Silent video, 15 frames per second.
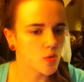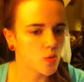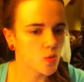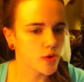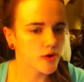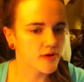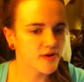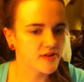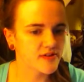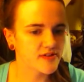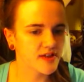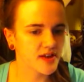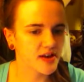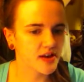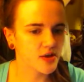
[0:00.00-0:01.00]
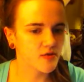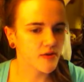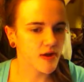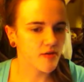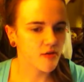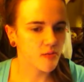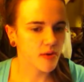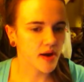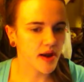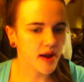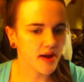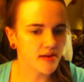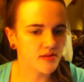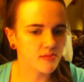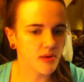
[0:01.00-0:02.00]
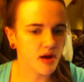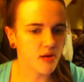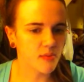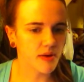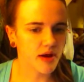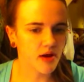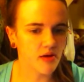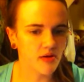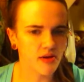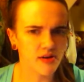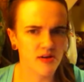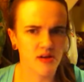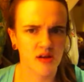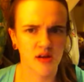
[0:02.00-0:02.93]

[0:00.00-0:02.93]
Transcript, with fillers: Weirdest thing you've ever been asked by a parent?